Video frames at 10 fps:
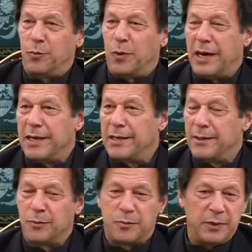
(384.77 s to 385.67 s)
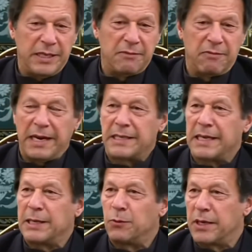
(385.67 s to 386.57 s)
Why do we invite
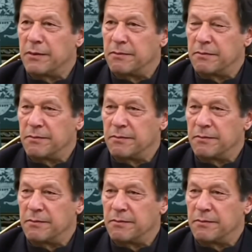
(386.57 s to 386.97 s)
anyone